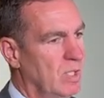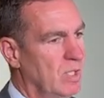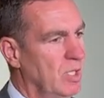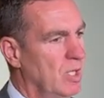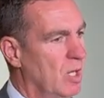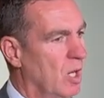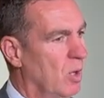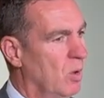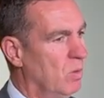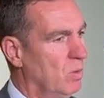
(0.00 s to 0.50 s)

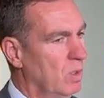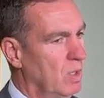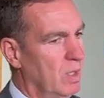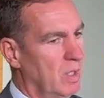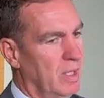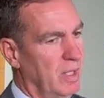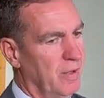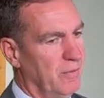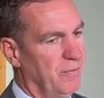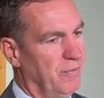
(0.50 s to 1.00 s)
you know,
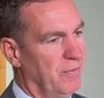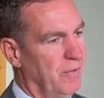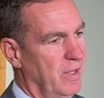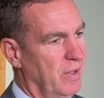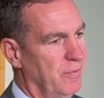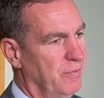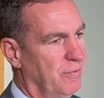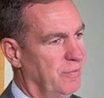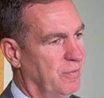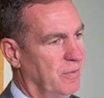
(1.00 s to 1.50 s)
if
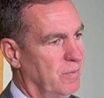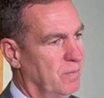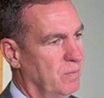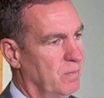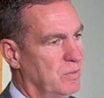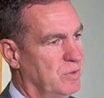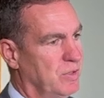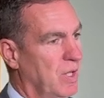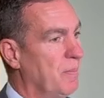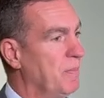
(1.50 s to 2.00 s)

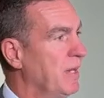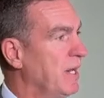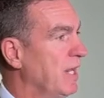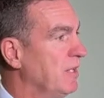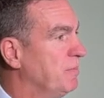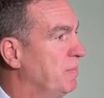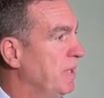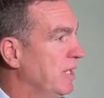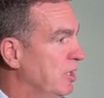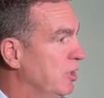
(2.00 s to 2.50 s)
something
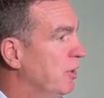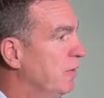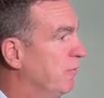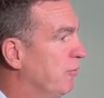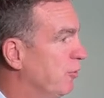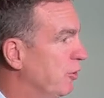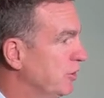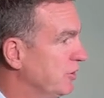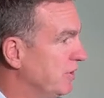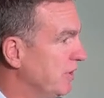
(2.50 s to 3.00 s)
that's been good
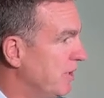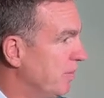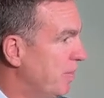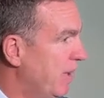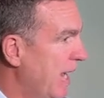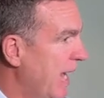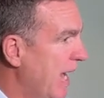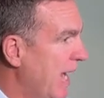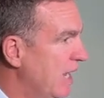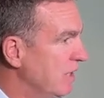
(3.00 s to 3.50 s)
for us in the
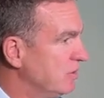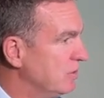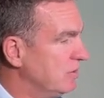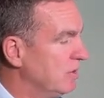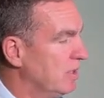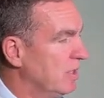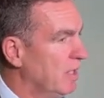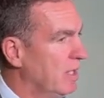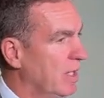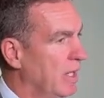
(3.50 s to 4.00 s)

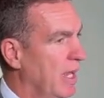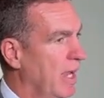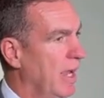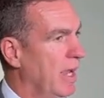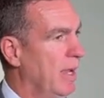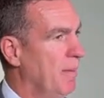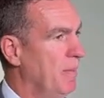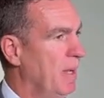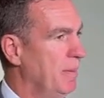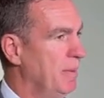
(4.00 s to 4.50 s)
past,
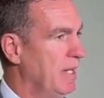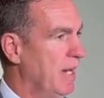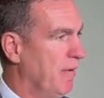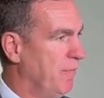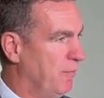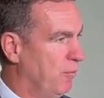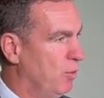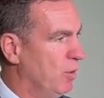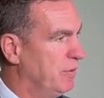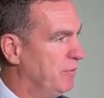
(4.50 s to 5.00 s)
maybe
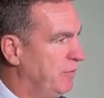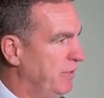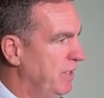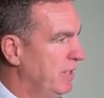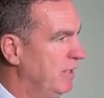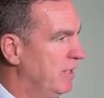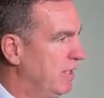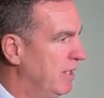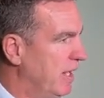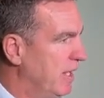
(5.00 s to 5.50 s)
not force
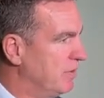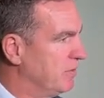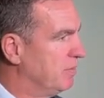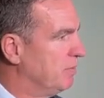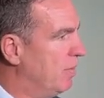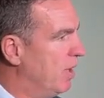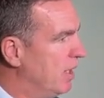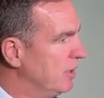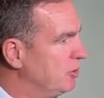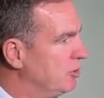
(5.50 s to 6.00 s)
feeding it as
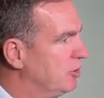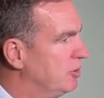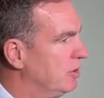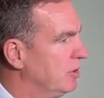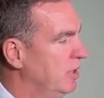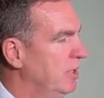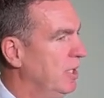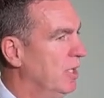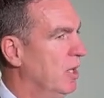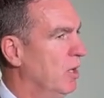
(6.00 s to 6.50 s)
much,
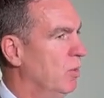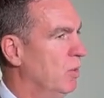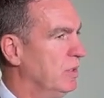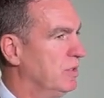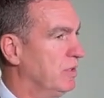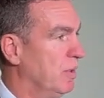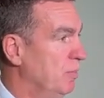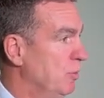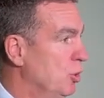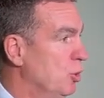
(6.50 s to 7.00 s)
you know, with
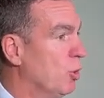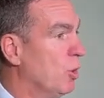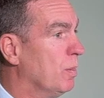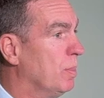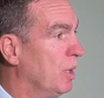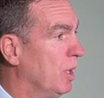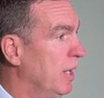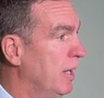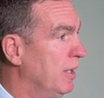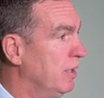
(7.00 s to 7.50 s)
some newer
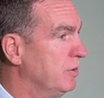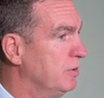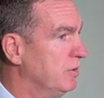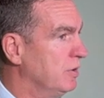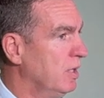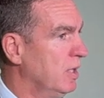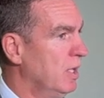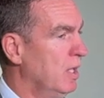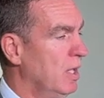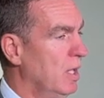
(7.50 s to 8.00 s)
players,
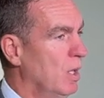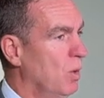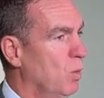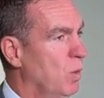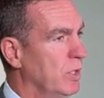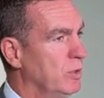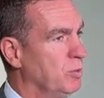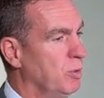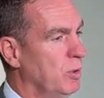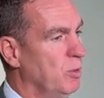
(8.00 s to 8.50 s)

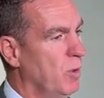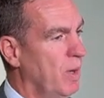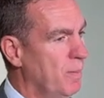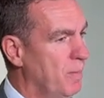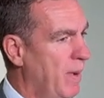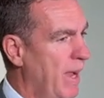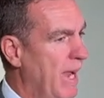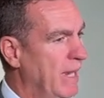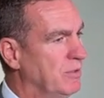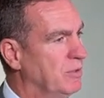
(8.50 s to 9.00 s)
which we
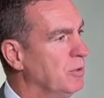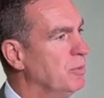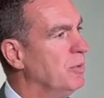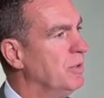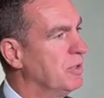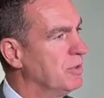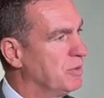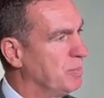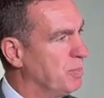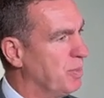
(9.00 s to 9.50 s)
went back to
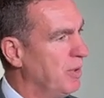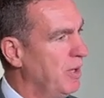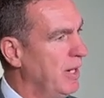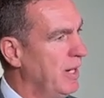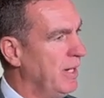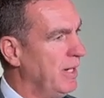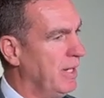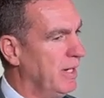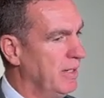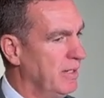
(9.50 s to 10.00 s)
in the
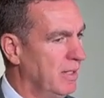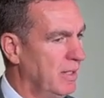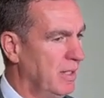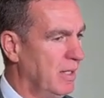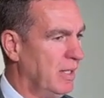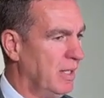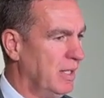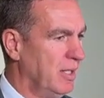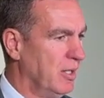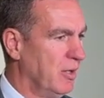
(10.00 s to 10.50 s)
spring. And,
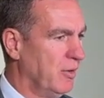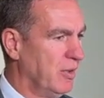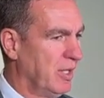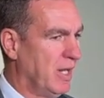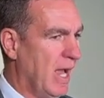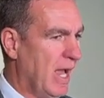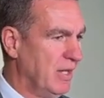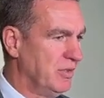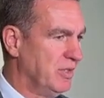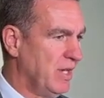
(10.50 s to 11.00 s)
you know, the
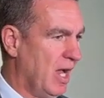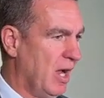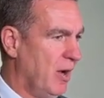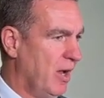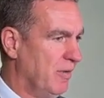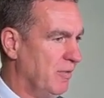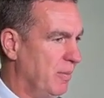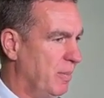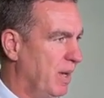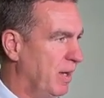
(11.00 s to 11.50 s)
guys now
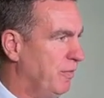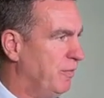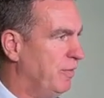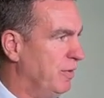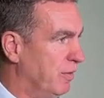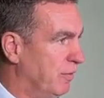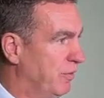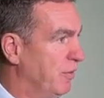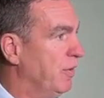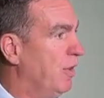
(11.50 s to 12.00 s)
have a better
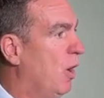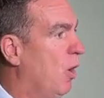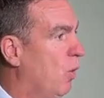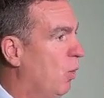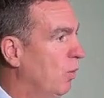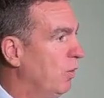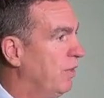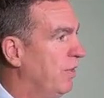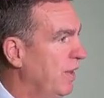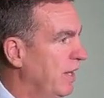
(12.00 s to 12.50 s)
feel for the
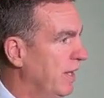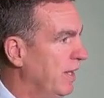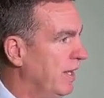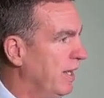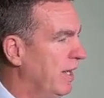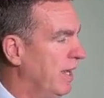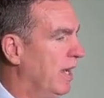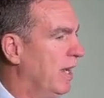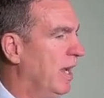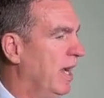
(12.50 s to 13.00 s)
whole thing.
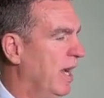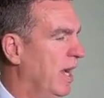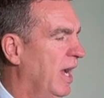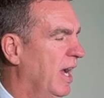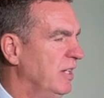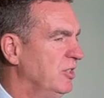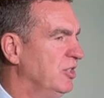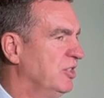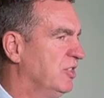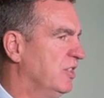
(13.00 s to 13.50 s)
And
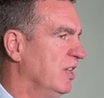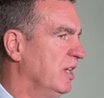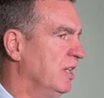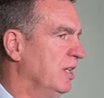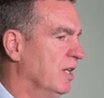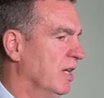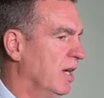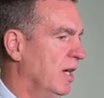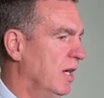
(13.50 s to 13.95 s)
I just think